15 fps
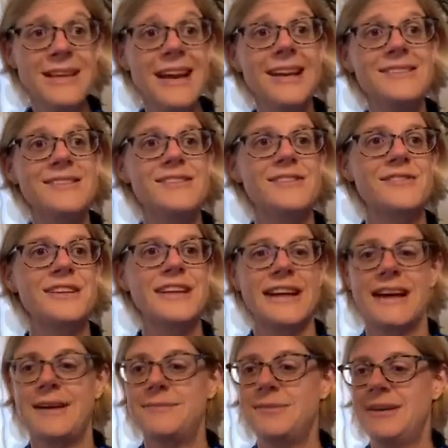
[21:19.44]
Again, just to
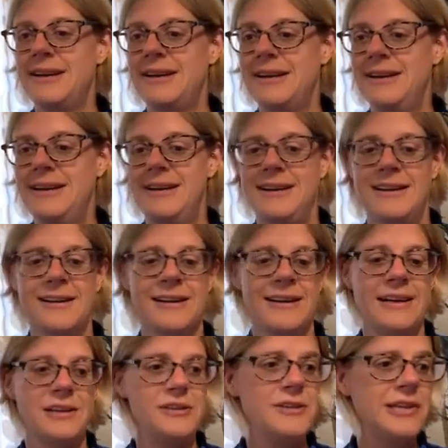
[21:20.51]
recap,
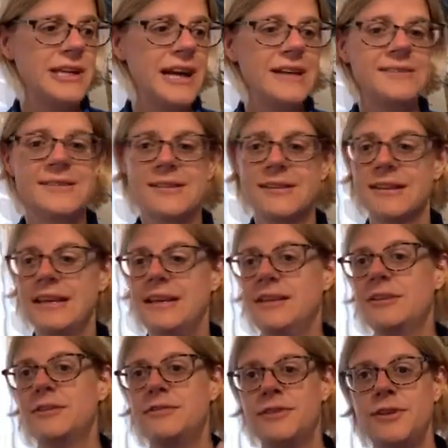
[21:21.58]
you can still
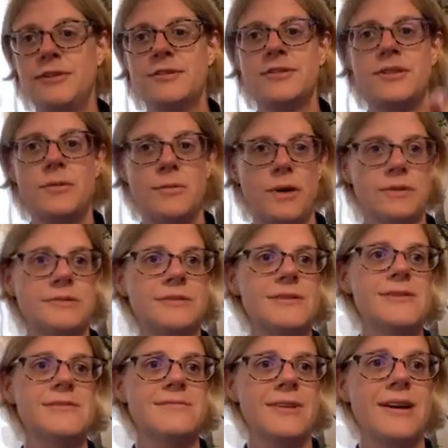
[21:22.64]
eat the foods that you
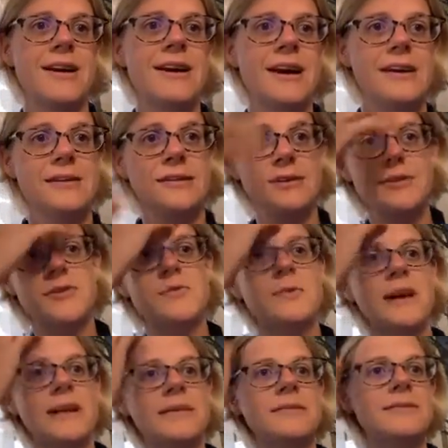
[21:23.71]
want, right, and lose
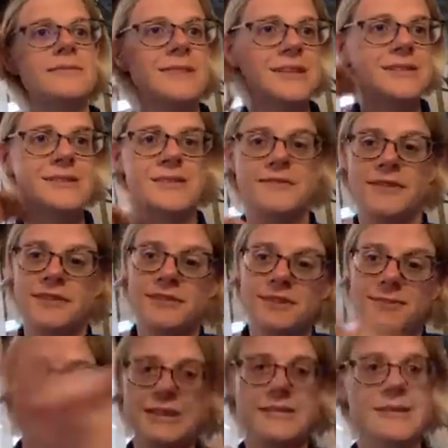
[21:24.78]
weight. This is
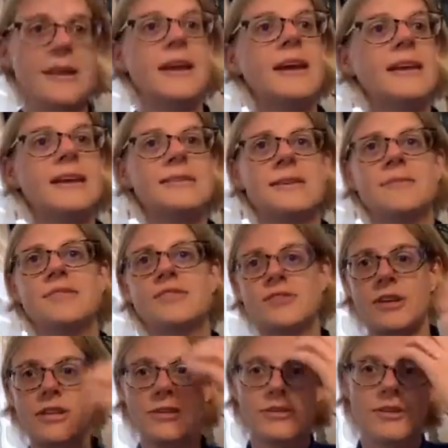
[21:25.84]
fundamentally a
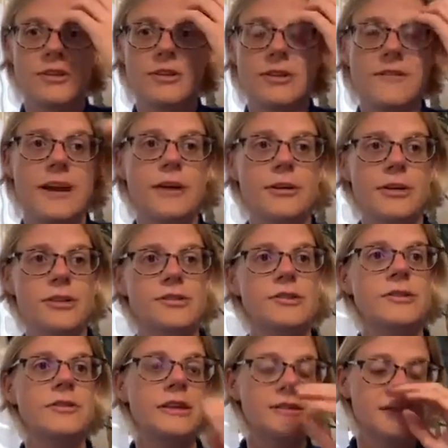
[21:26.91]
demonstration of how you can
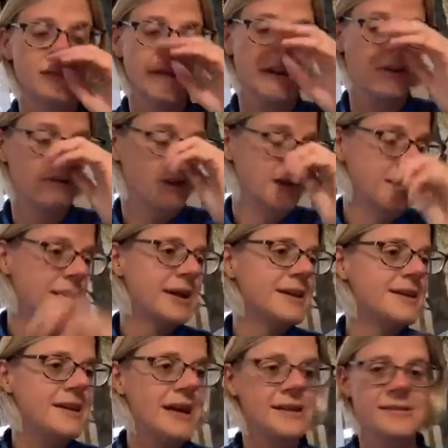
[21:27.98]
do this. Now,
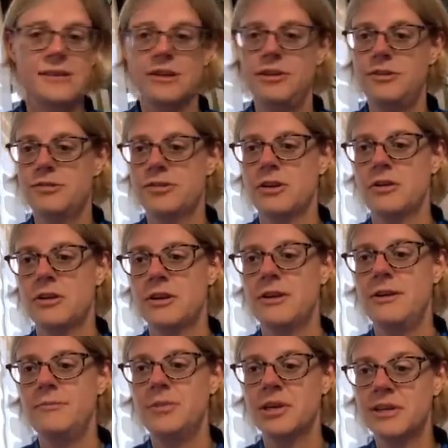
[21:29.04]
yes, I use
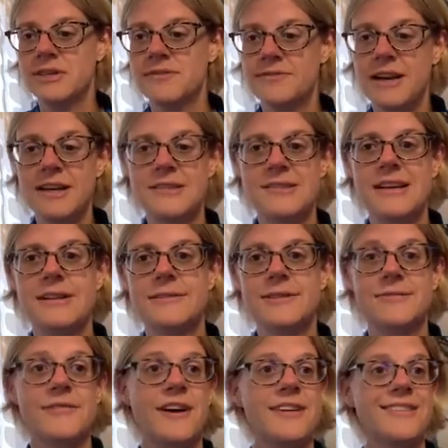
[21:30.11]
chocolate because firstly, it
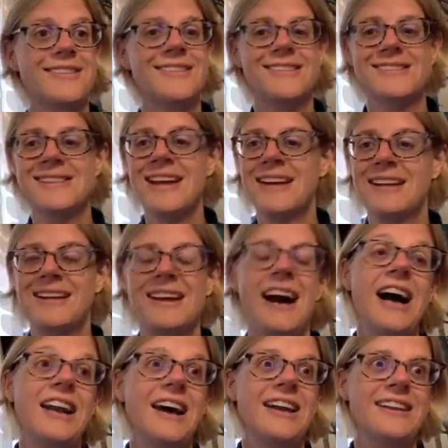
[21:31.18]
was fun. Secondly,
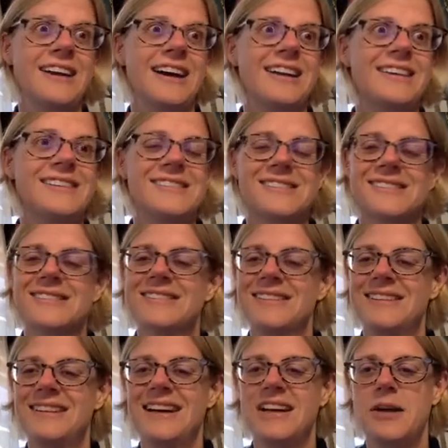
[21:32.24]
I like the colours,
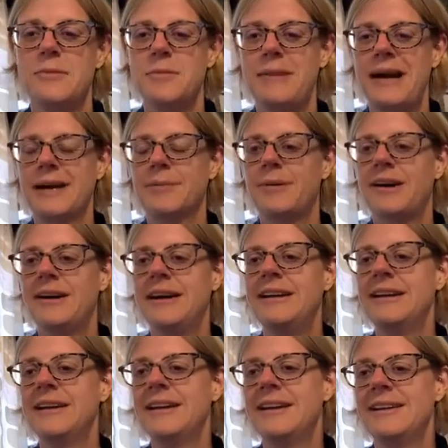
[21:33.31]
and I'm a
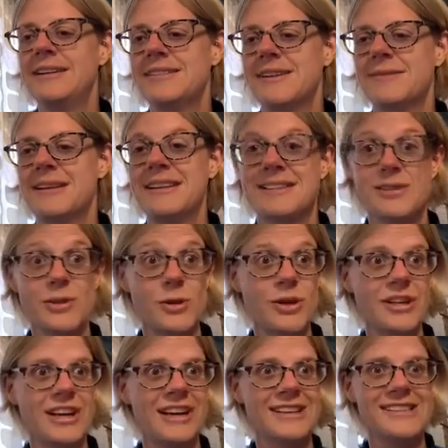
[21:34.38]
magpie. So I'm like, there's
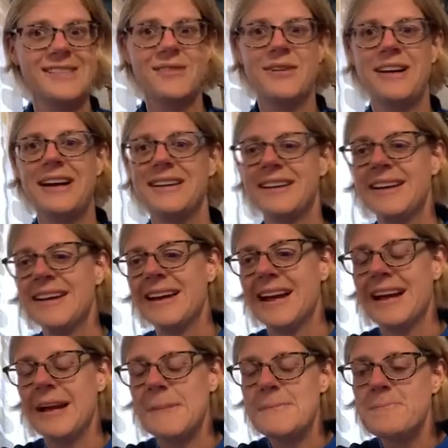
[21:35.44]
all the colours everywhere.
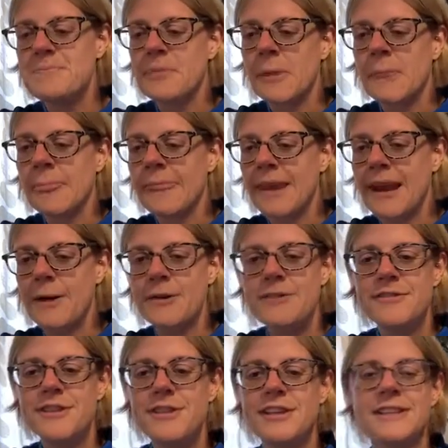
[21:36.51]

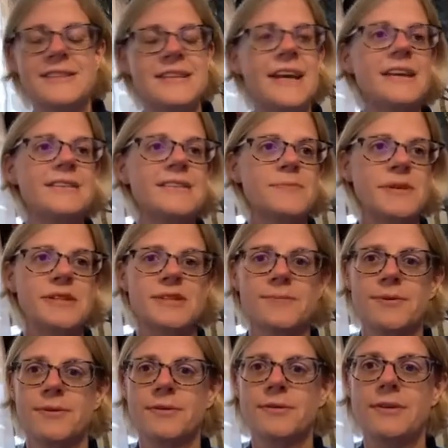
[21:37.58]
However, you can take this
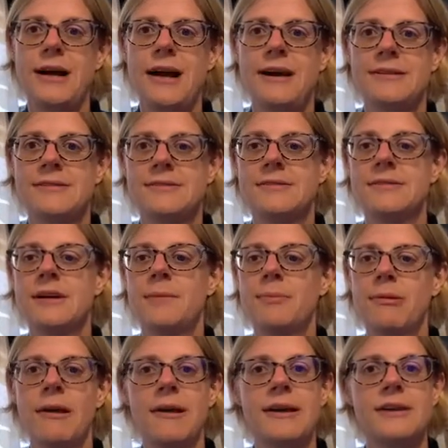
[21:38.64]
principle and
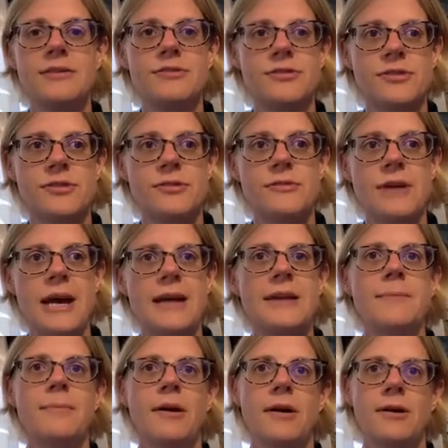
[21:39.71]
apply it to
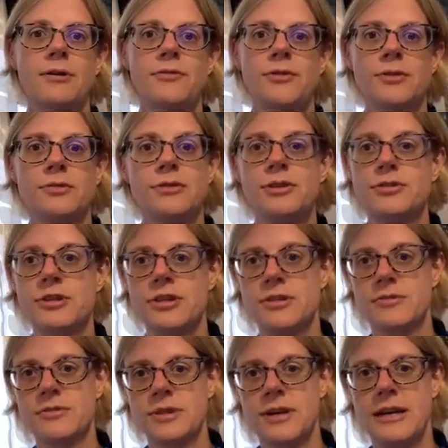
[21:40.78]
any part of your
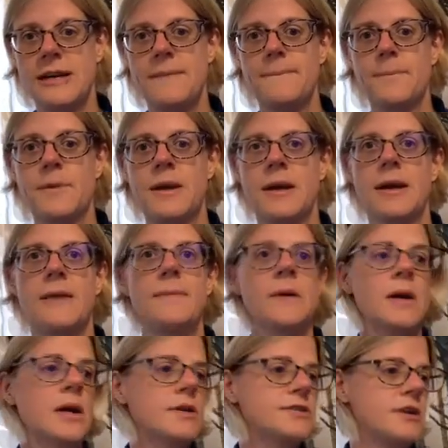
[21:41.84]
nutritional diet, okay?
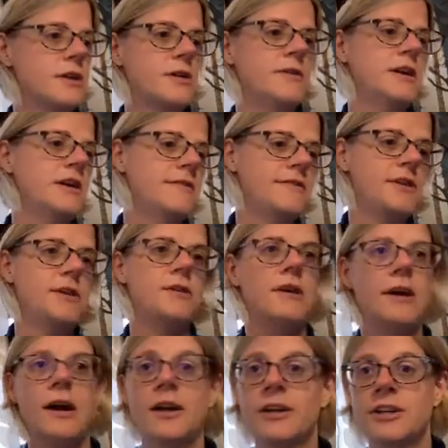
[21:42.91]
So
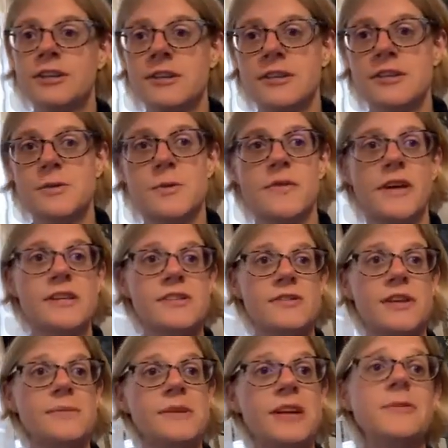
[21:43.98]
I could have done this with ice
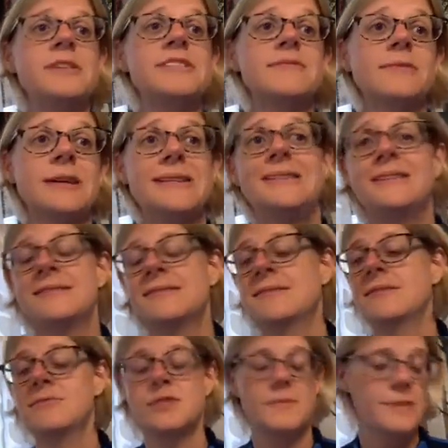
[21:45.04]
cream. The only reason why I
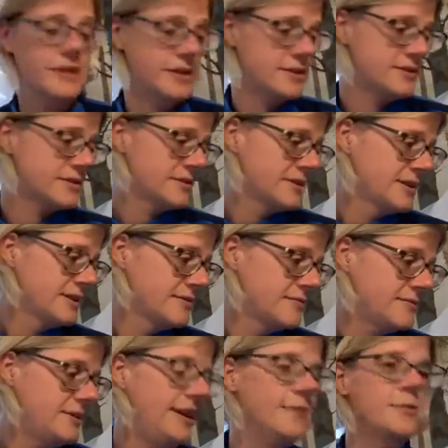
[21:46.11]
didn't was because
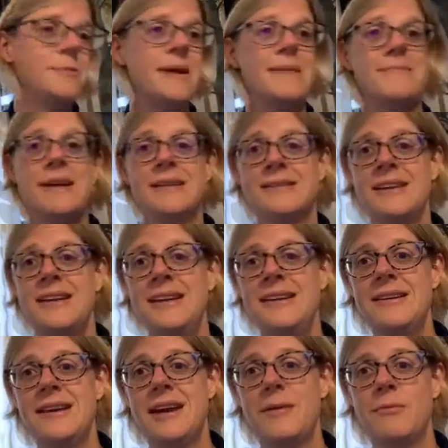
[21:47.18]
it would be come
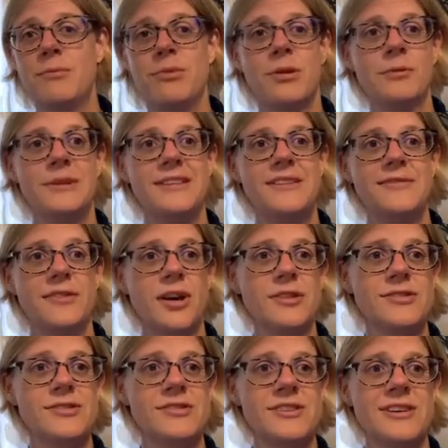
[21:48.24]
and probably
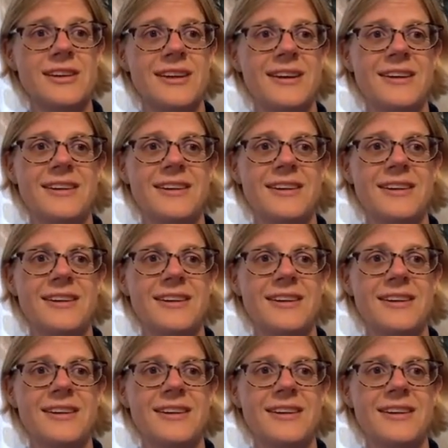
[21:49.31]
defrost.